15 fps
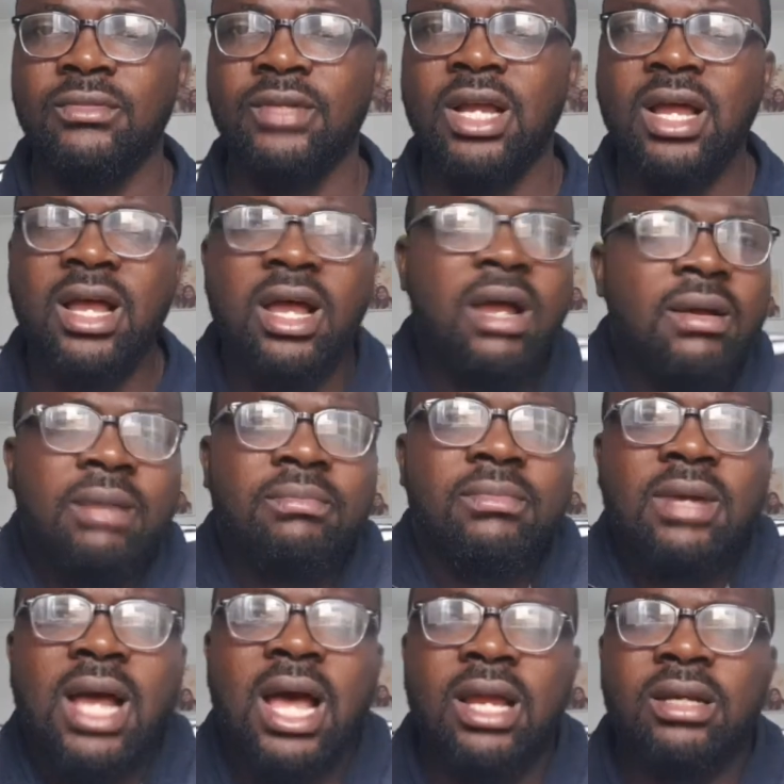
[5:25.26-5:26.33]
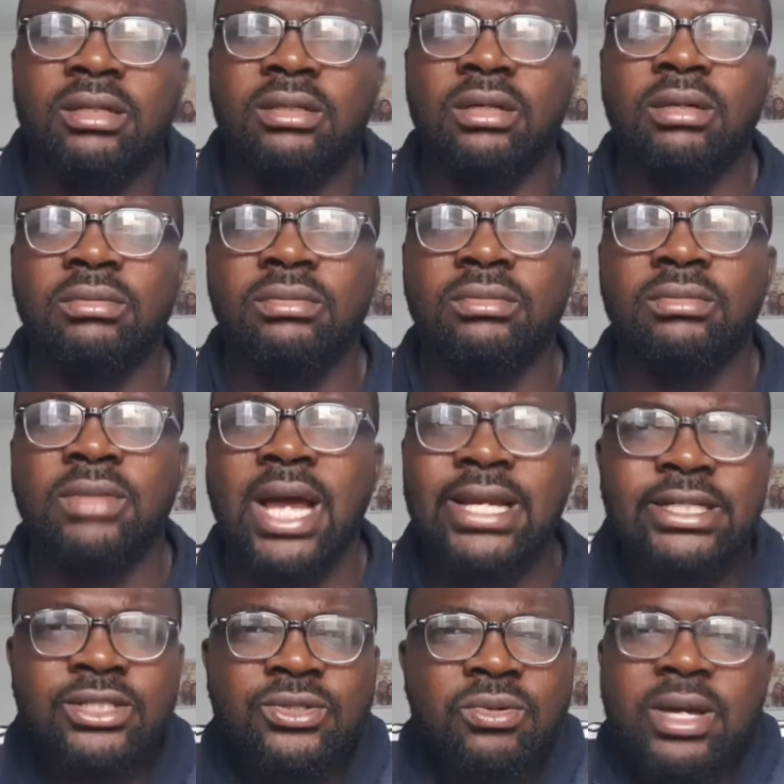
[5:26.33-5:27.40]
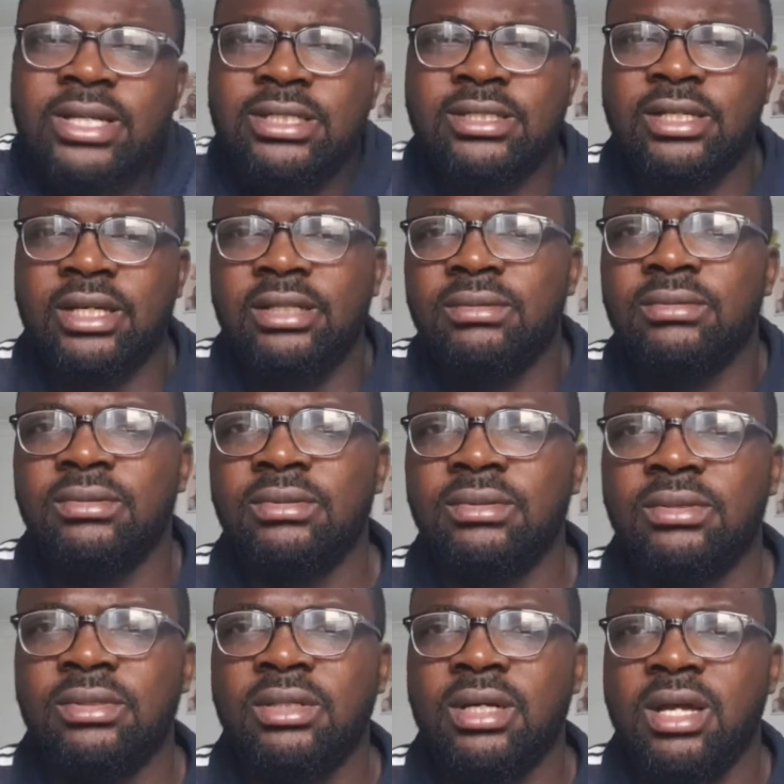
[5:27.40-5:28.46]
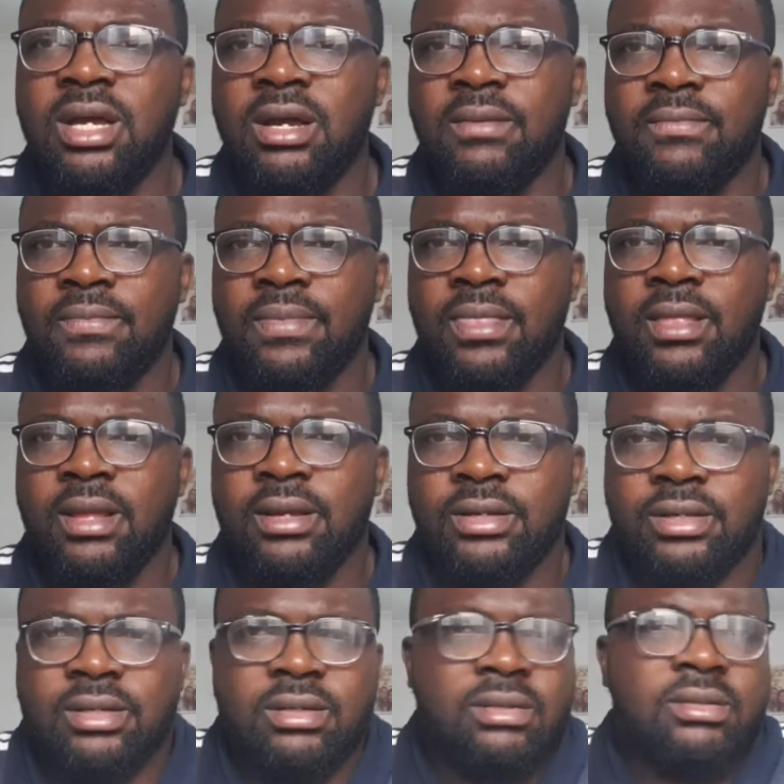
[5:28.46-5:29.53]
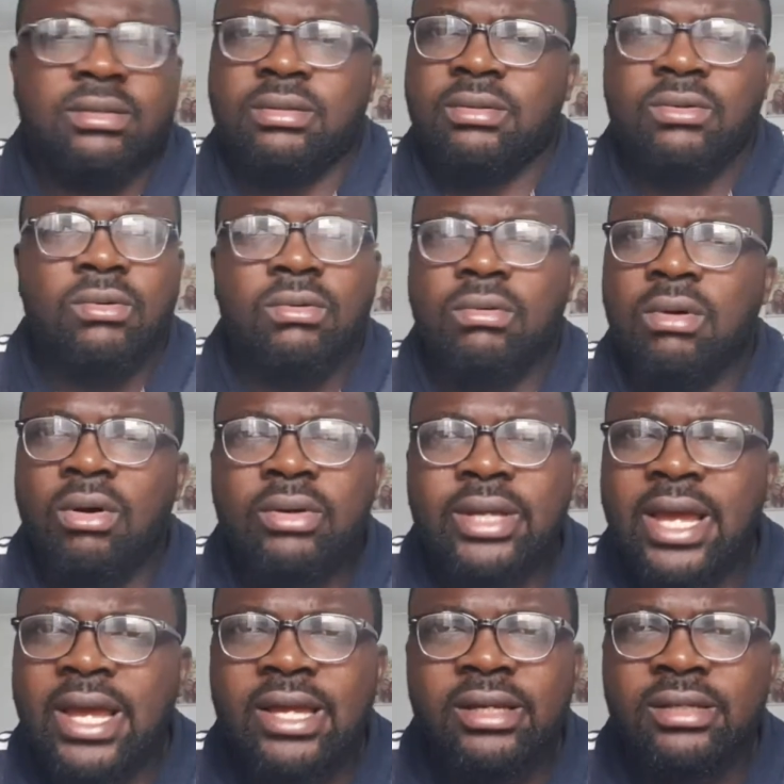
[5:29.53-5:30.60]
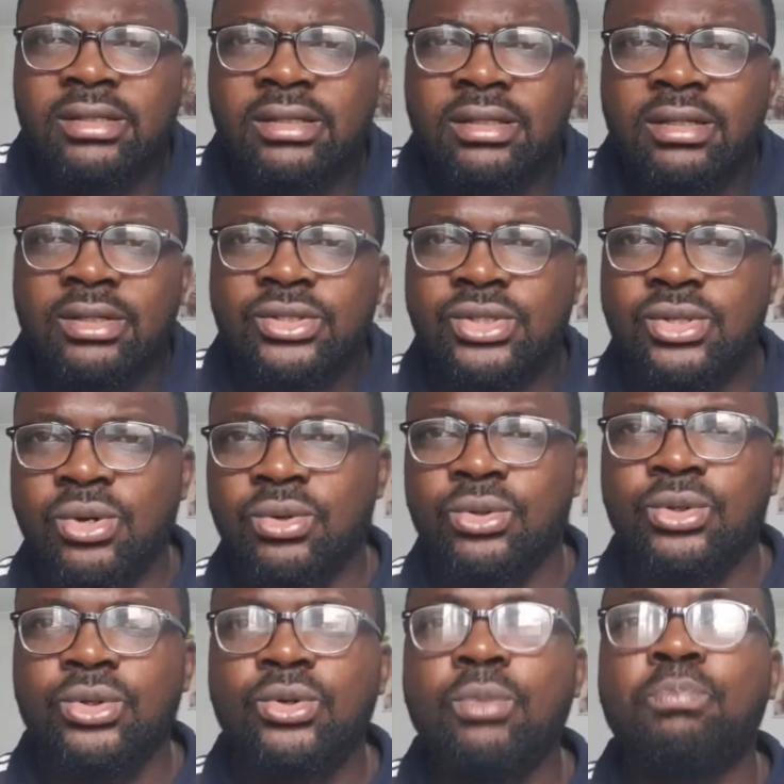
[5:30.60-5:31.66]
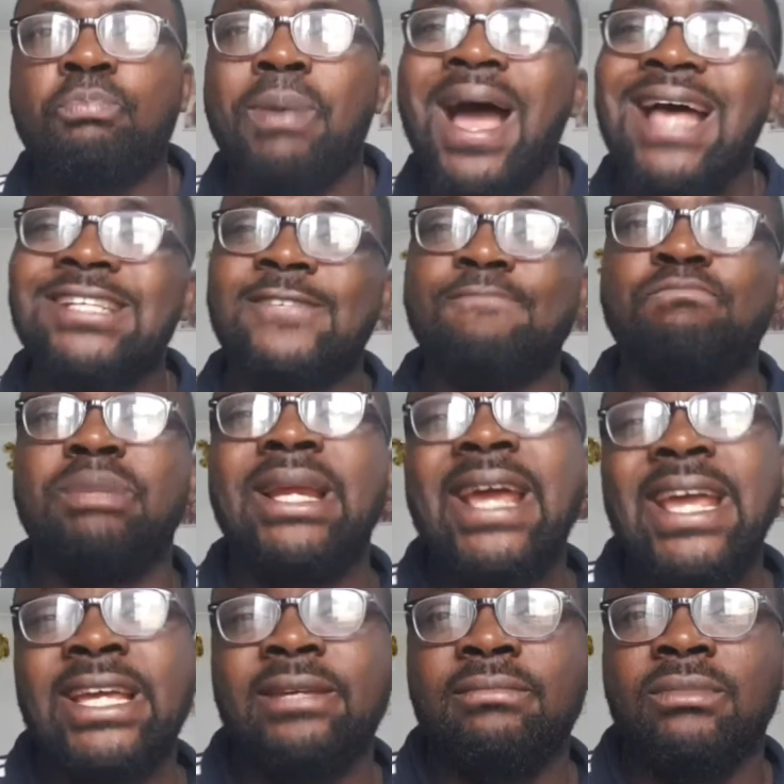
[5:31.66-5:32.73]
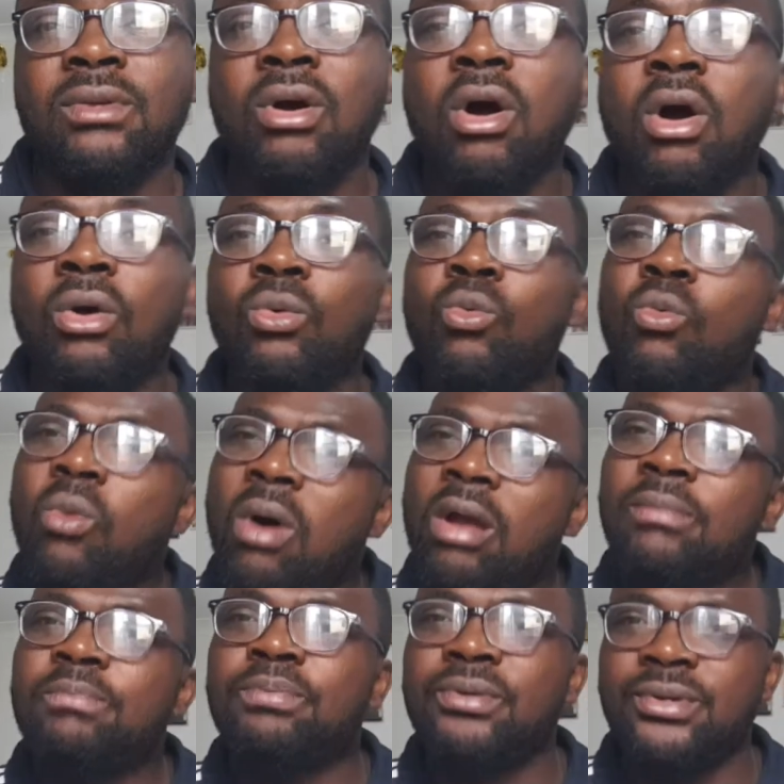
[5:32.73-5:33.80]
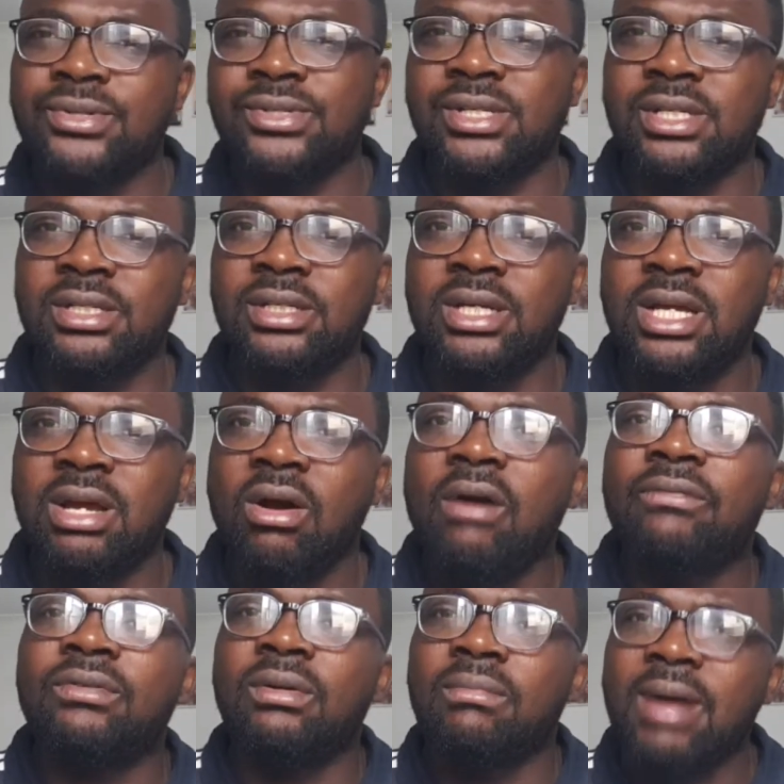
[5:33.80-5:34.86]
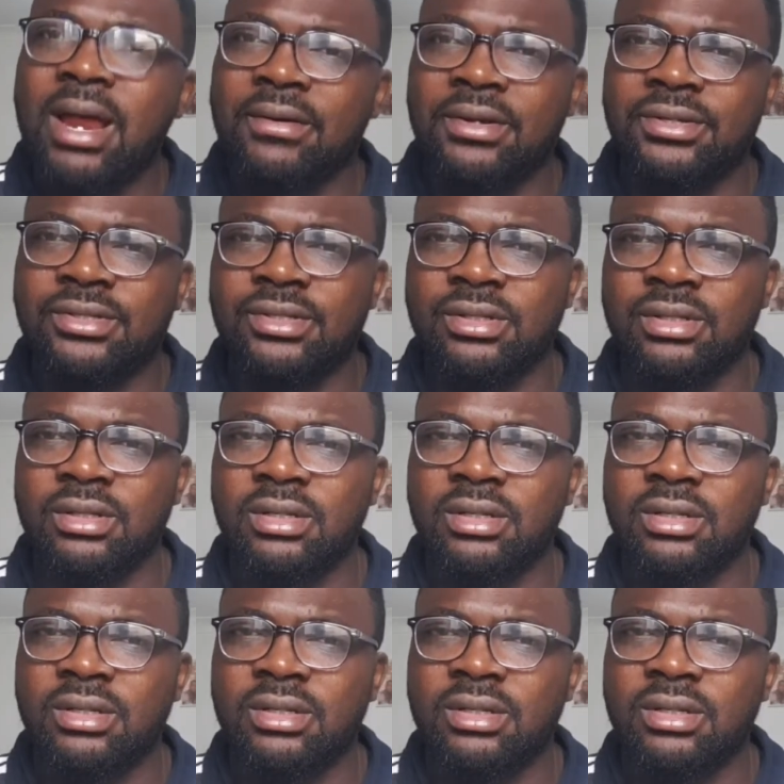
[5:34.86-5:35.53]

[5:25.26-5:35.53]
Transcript: I don't know. I didn't do anything. Um, okay, so you pass blame on one person of the marriage.